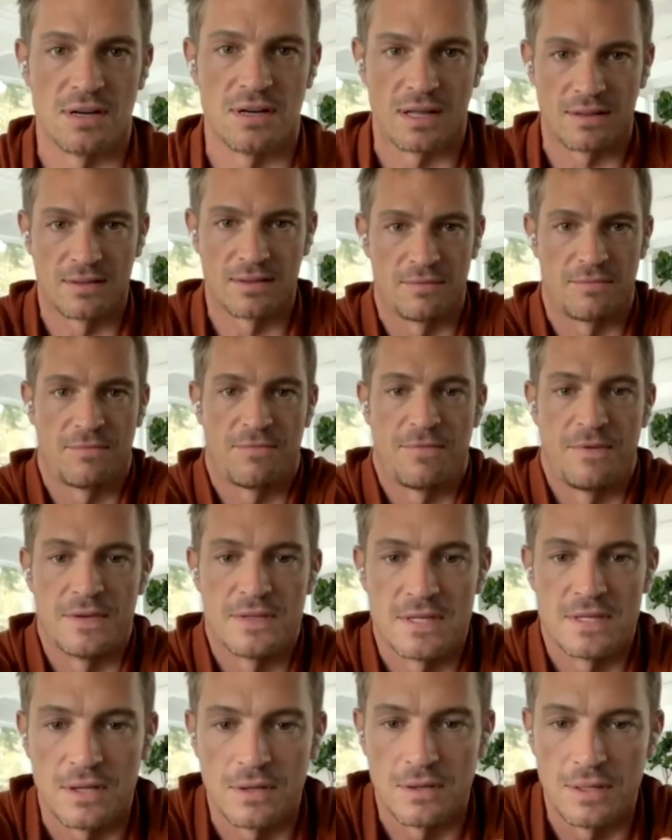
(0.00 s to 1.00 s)
like the
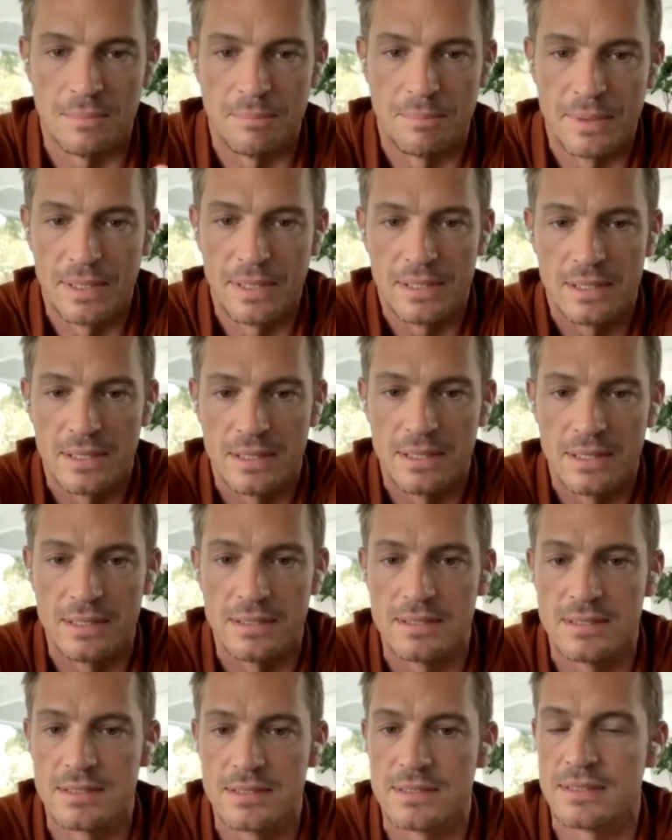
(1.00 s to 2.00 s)
physical
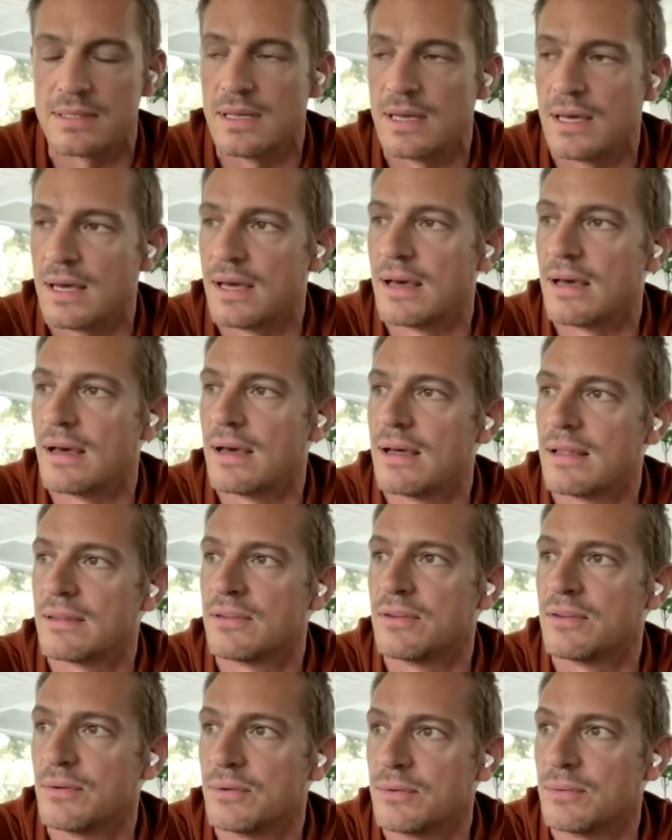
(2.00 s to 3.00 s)
abilities
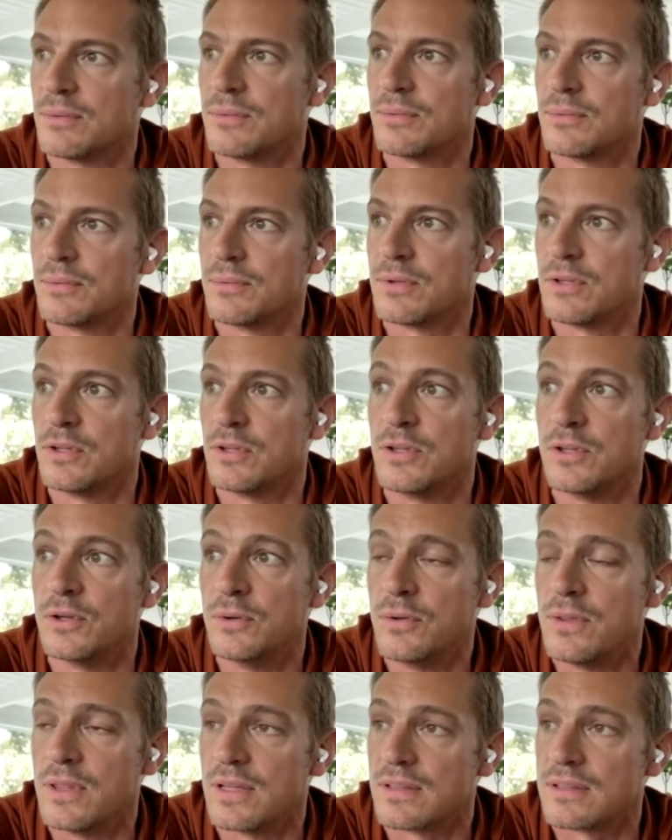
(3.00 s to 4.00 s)
to
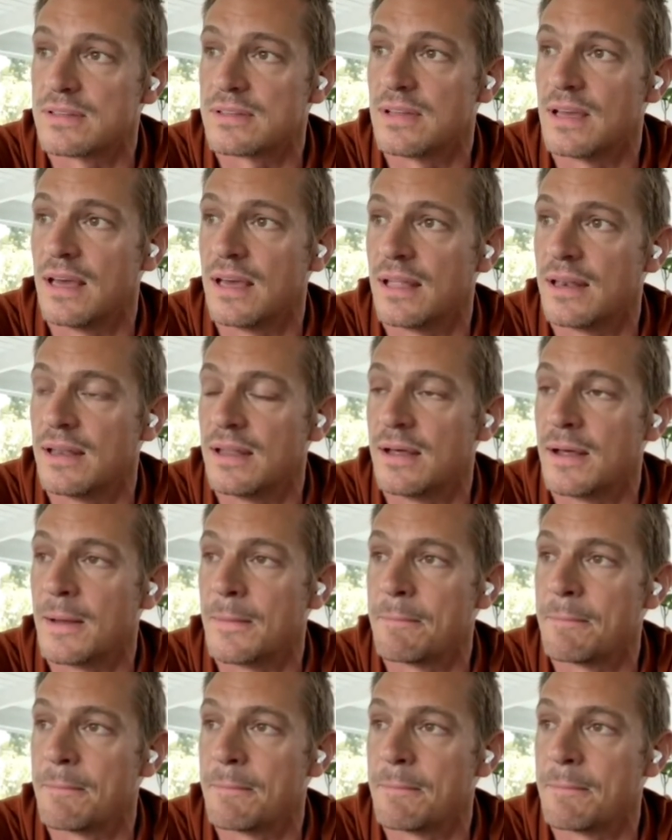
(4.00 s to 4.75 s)
do this, and